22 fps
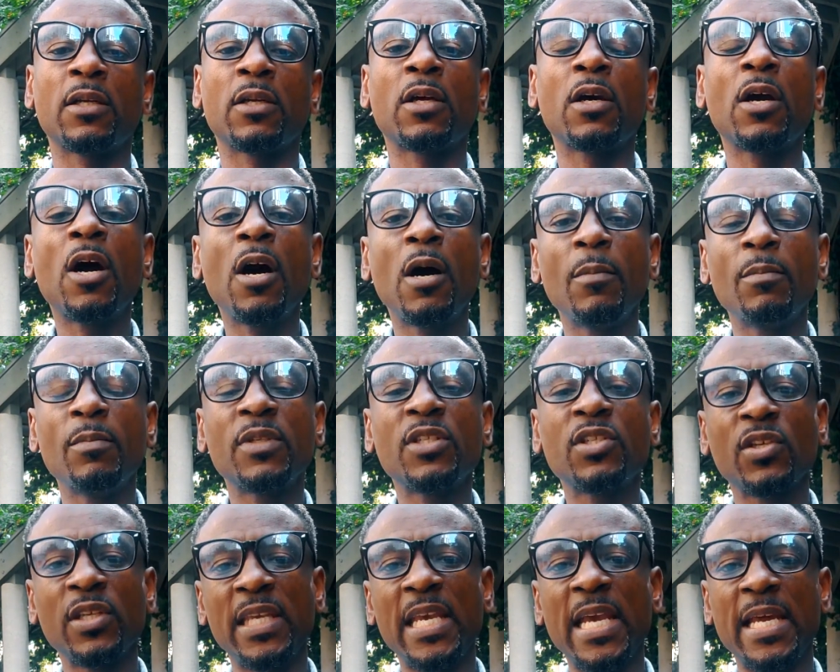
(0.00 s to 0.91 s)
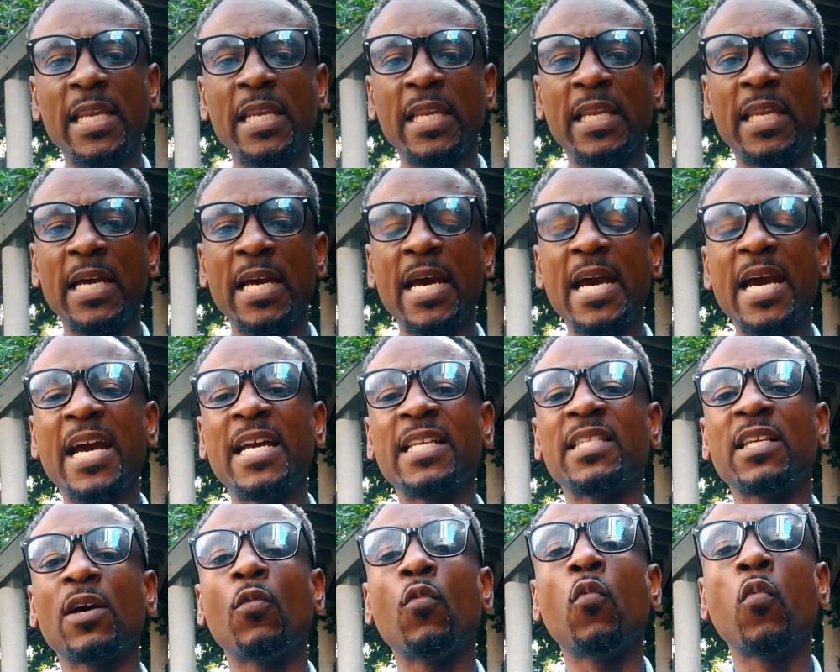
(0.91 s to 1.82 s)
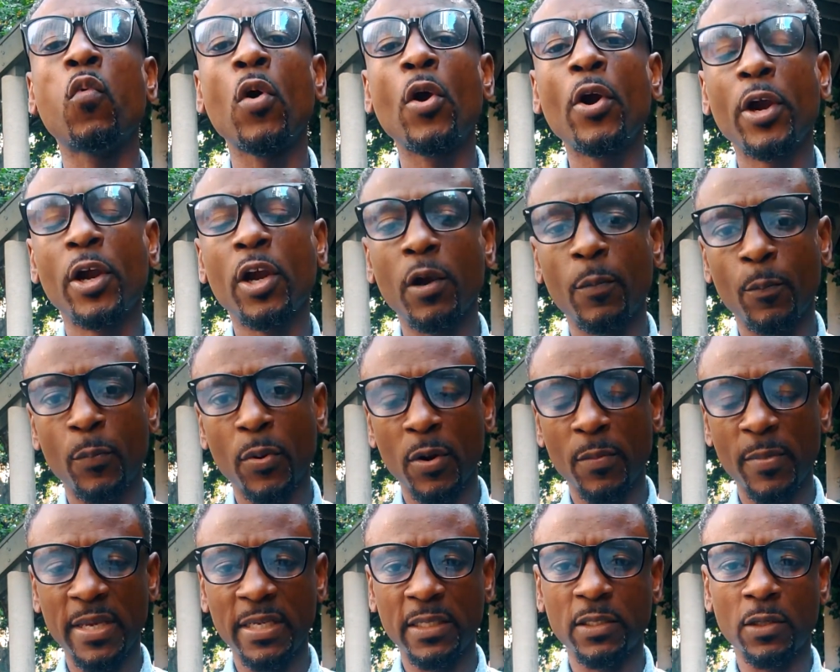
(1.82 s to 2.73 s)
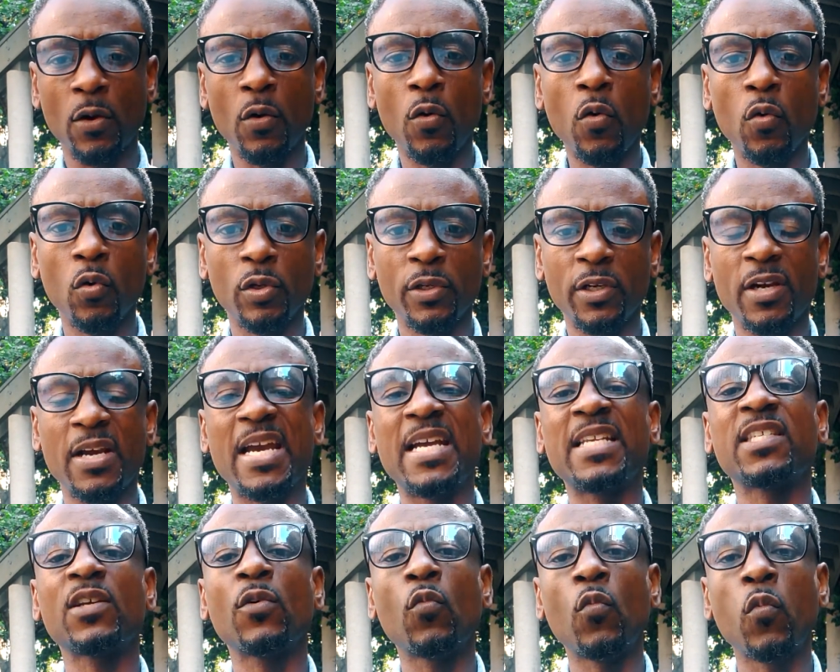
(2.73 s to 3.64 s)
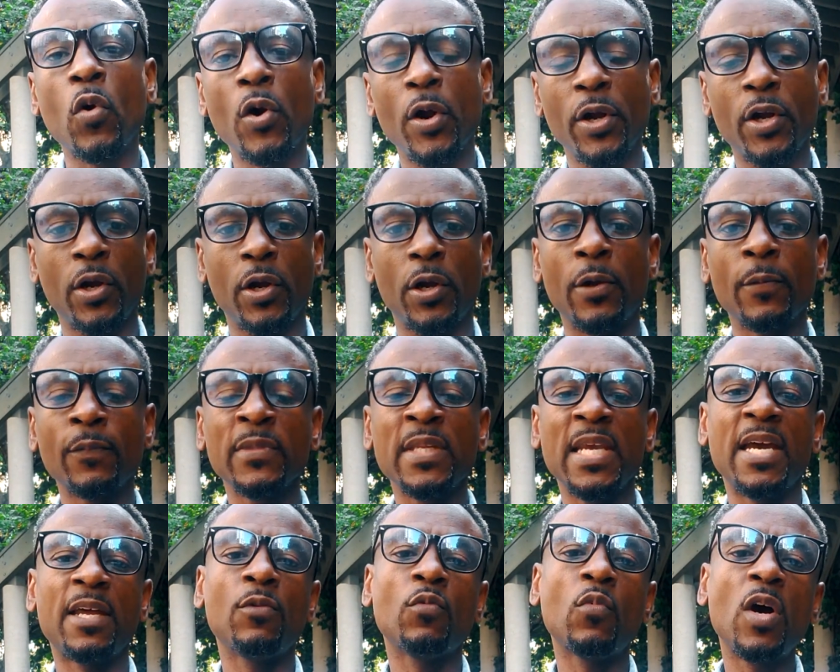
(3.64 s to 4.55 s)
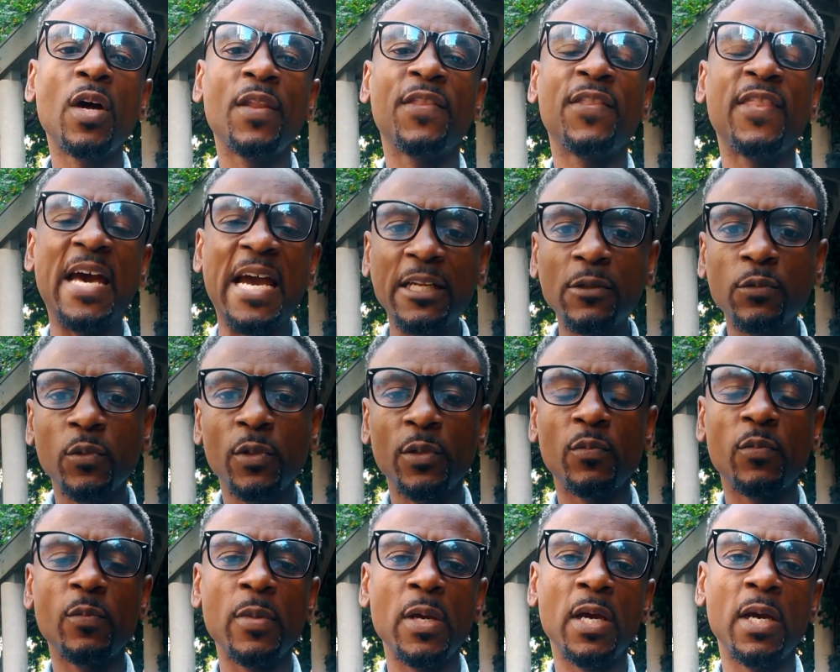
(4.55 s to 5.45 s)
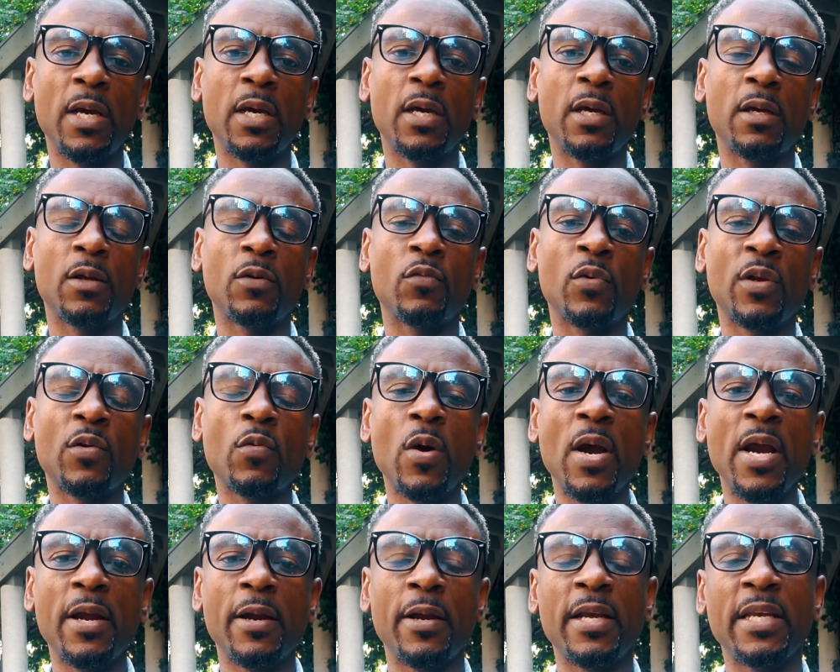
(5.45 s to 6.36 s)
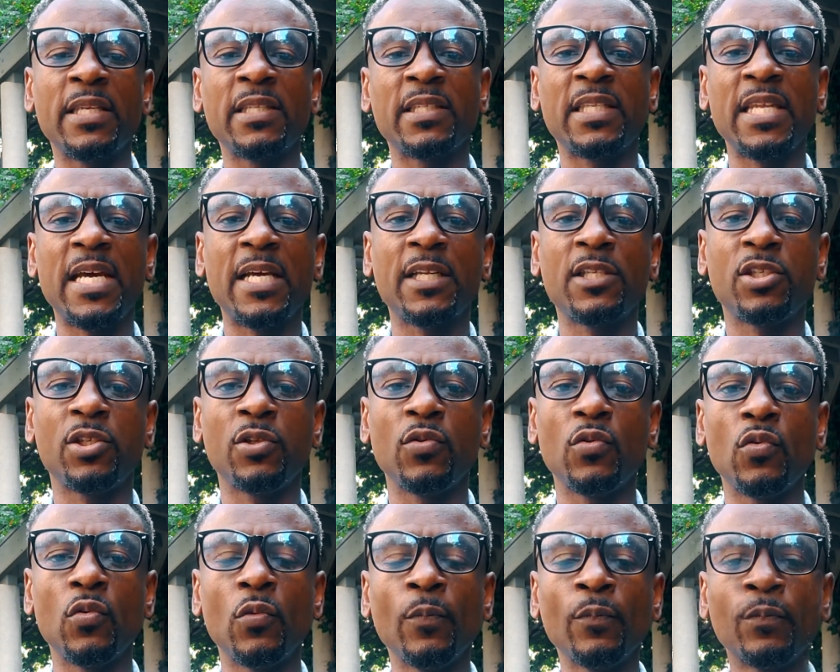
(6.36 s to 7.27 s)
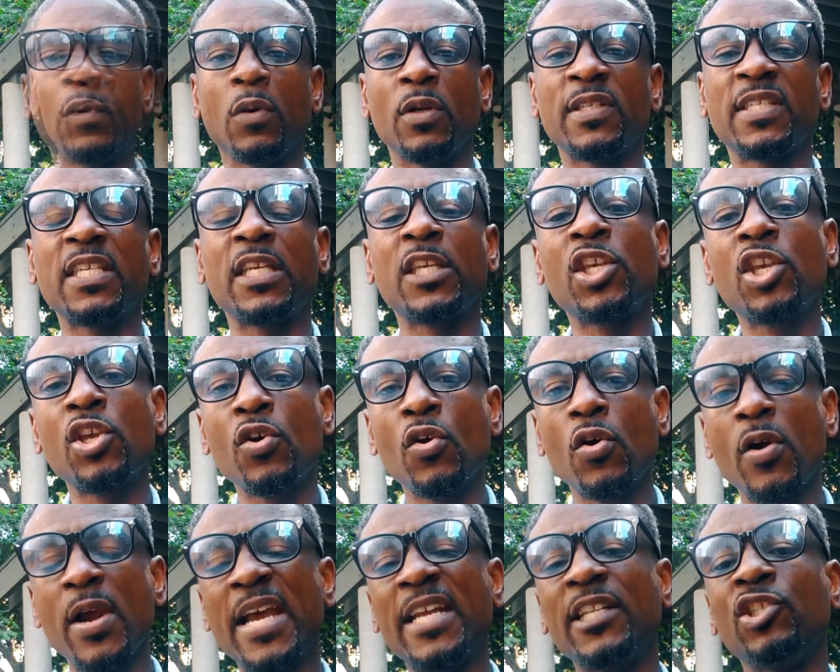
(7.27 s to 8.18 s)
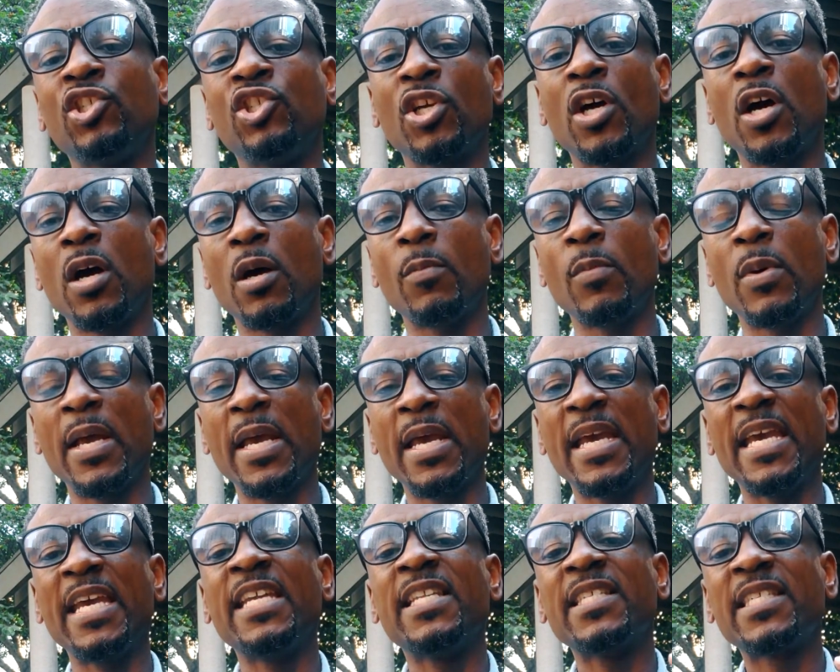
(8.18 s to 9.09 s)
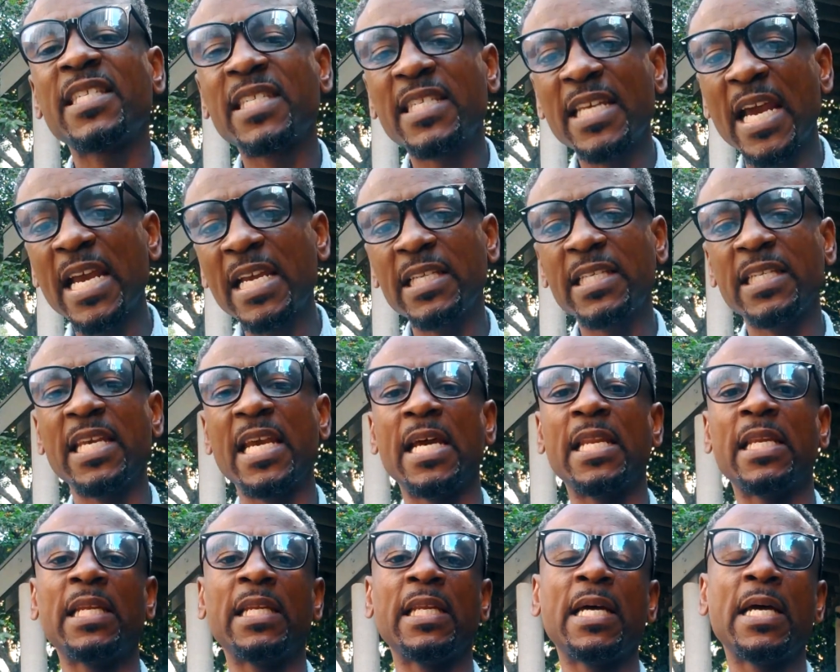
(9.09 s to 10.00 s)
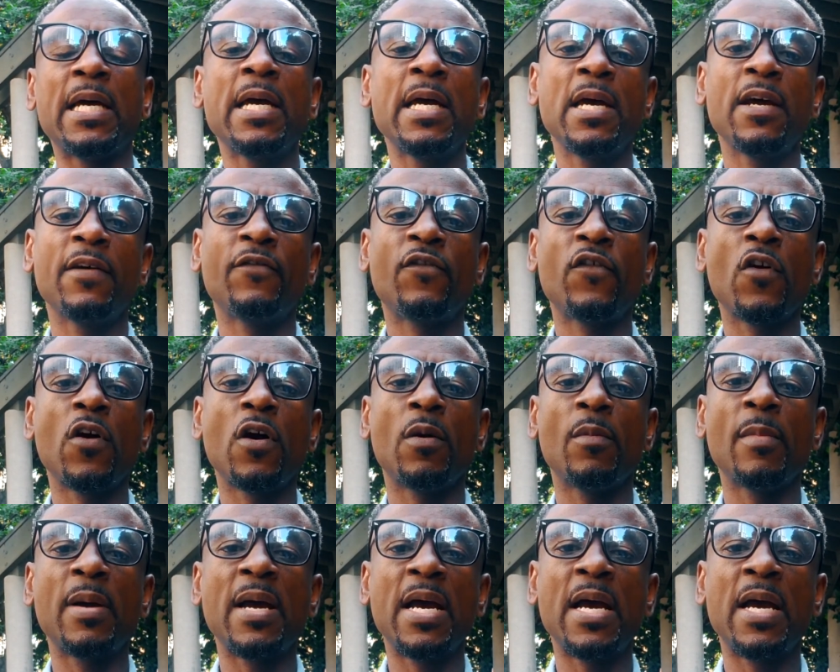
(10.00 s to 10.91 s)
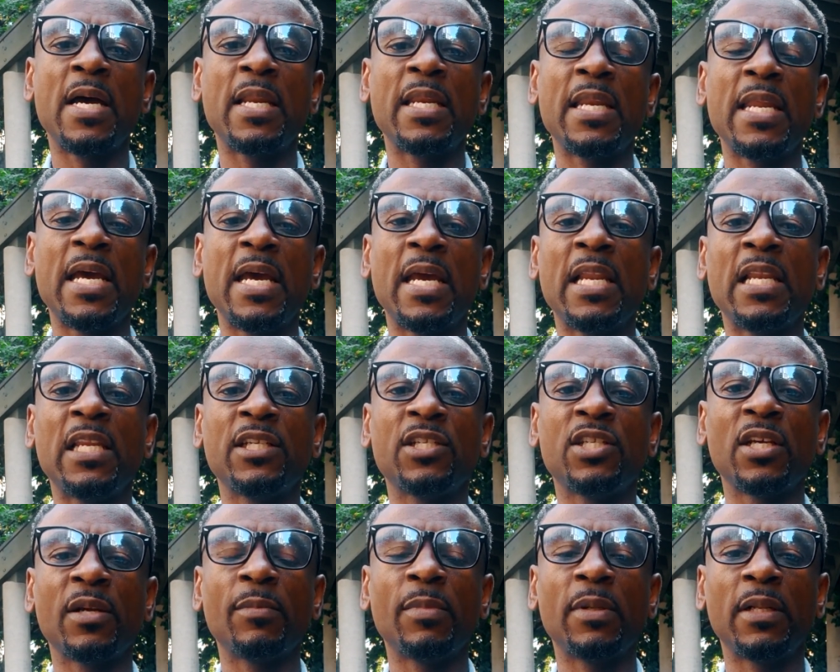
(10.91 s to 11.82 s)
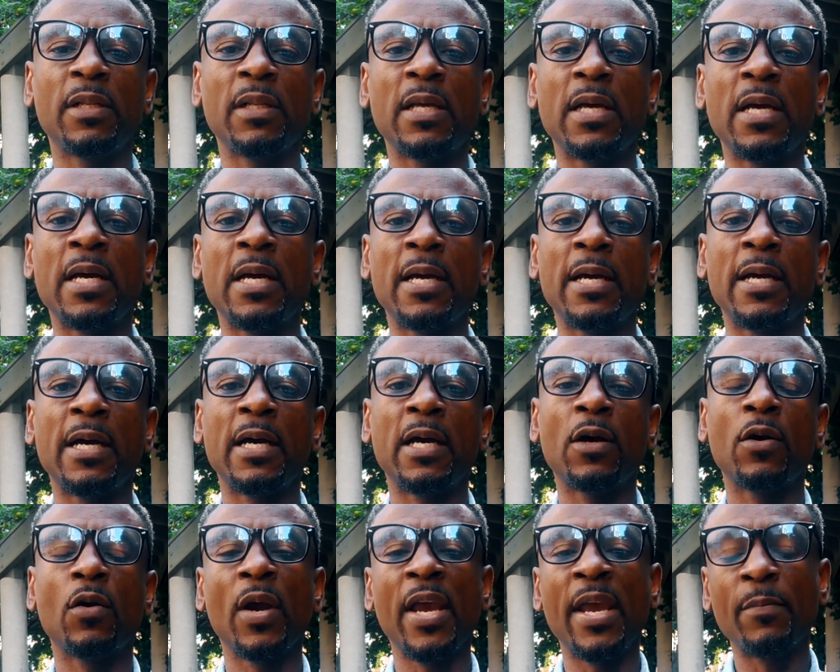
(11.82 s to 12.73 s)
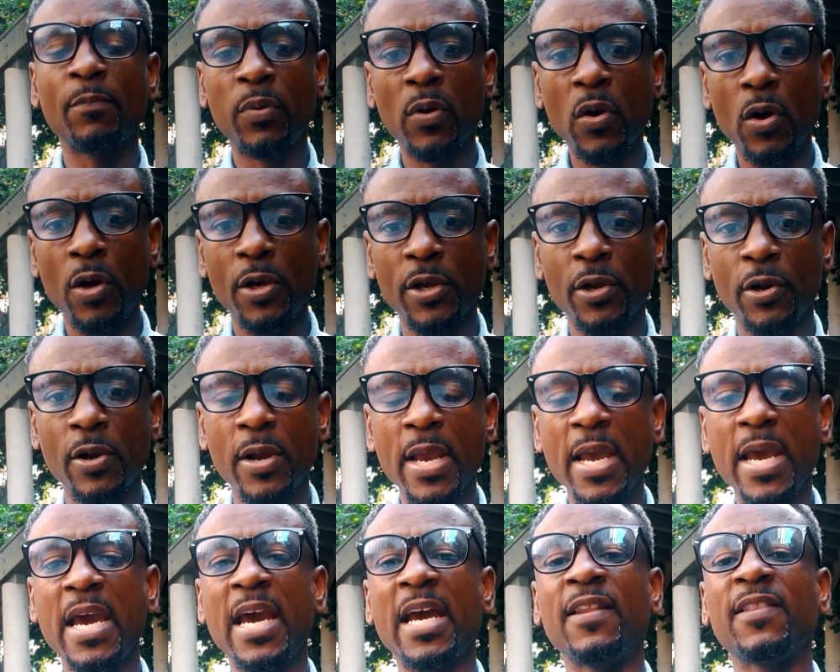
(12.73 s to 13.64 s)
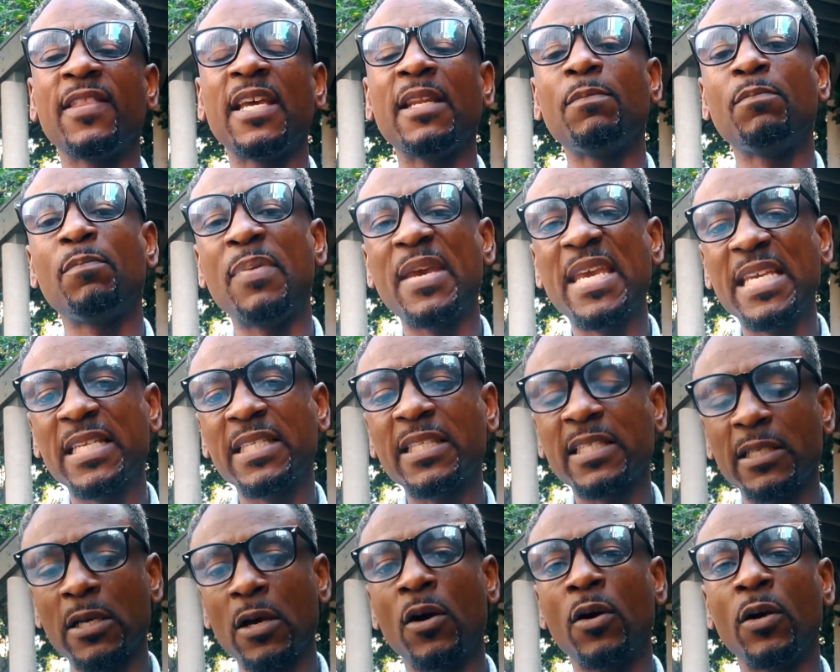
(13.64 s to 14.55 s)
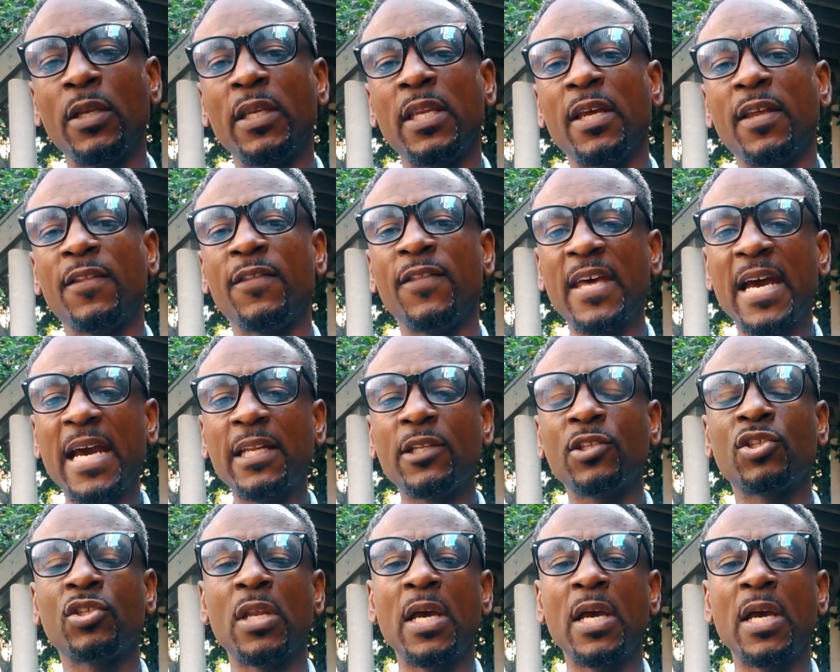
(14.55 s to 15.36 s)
come to Canada as a work permit holder, as a worker. And what that would require is that you secure a job inside Canada from an eligible employer, and then based on that